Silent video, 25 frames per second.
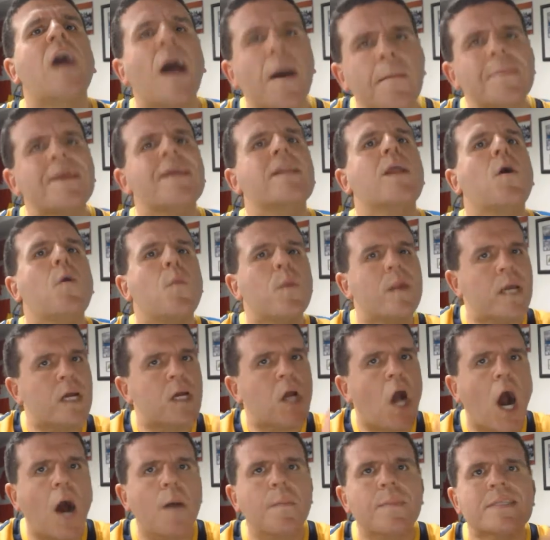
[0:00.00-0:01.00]
Let me know in the
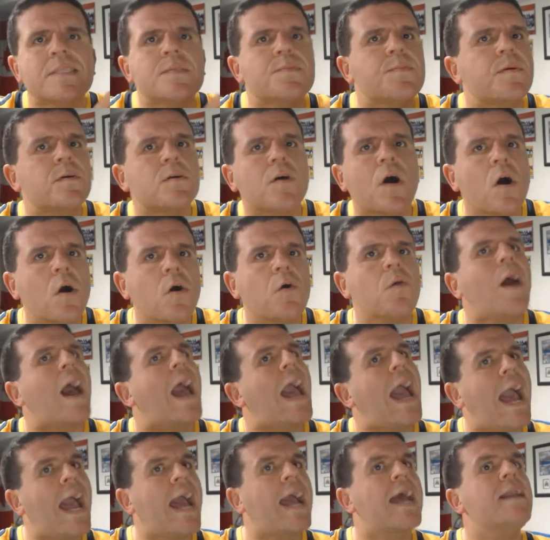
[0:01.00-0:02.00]
comments below
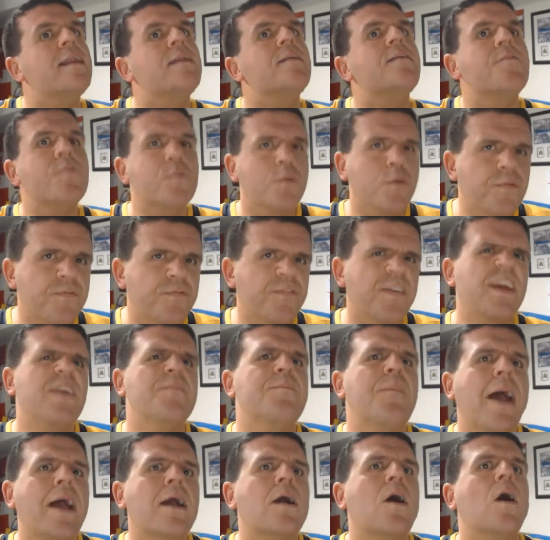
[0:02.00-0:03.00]
and through
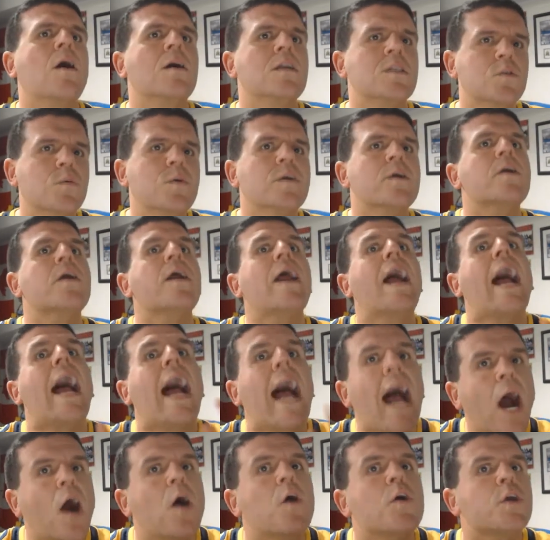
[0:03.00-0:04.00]
feedback on Twitter
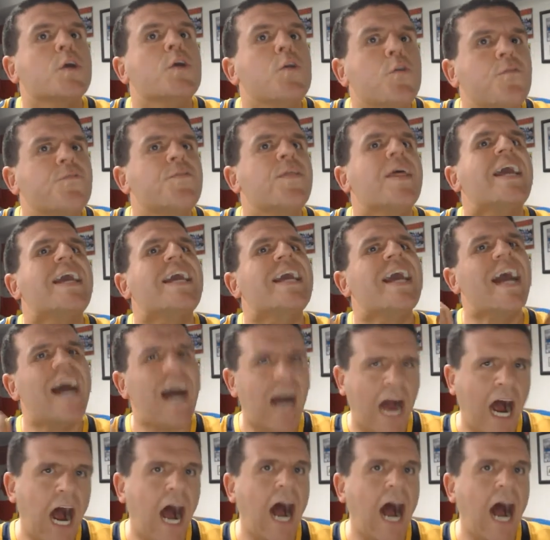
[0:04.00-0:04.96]
how you think